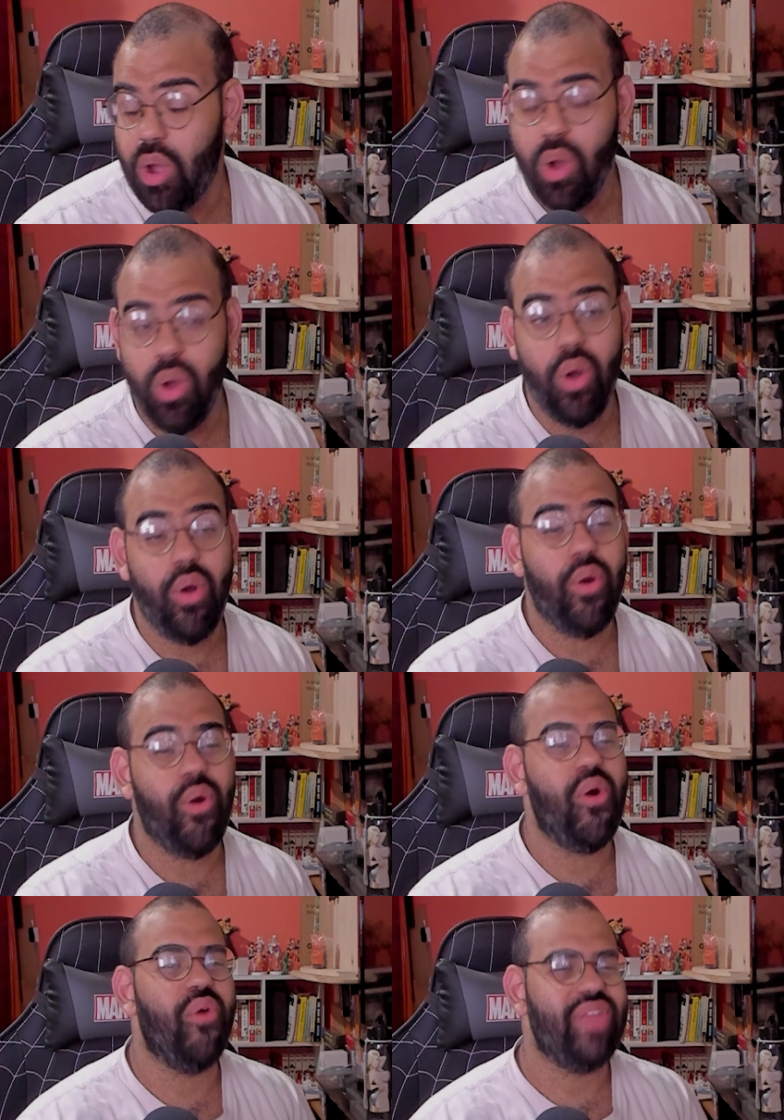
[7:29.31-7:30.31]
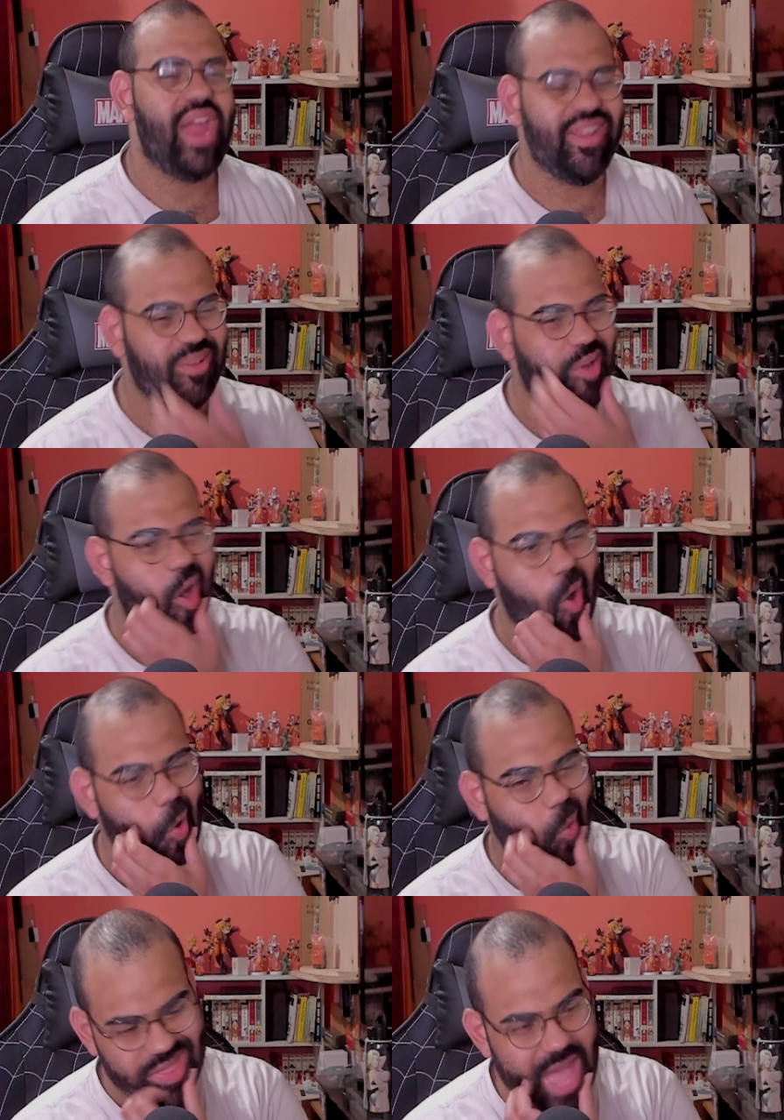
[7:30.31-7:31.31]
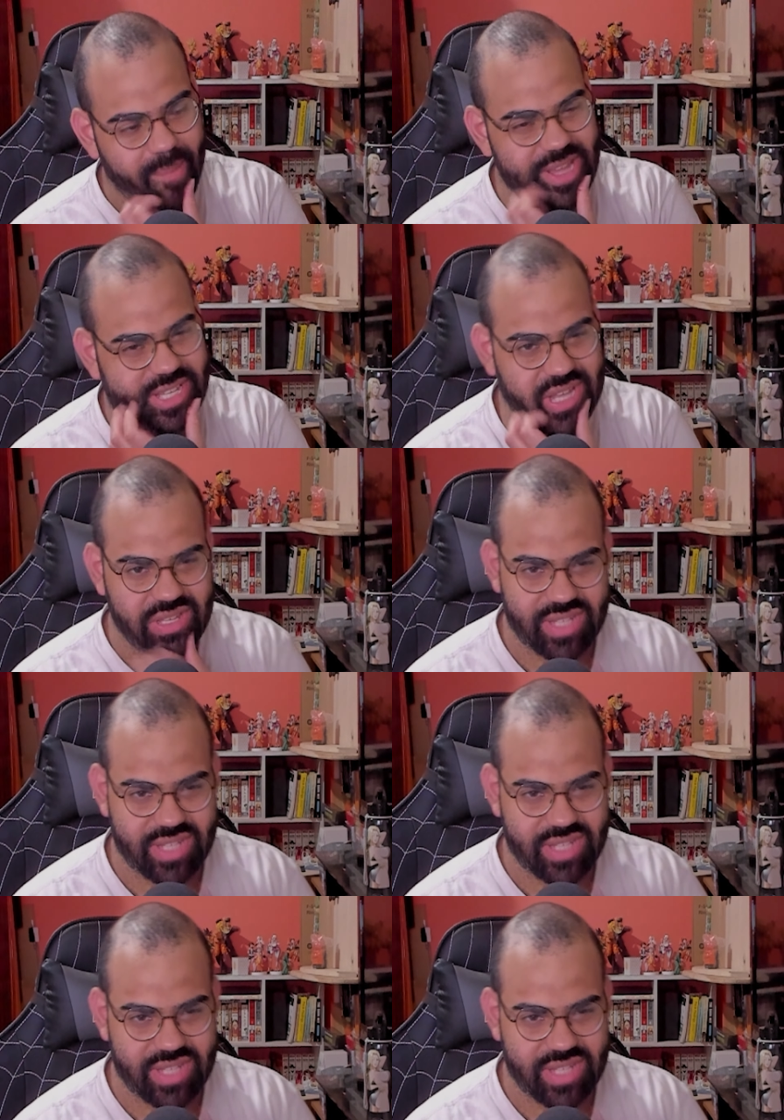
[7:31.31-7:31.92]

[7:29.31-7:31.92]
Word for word: Oh, there you go. That makes sense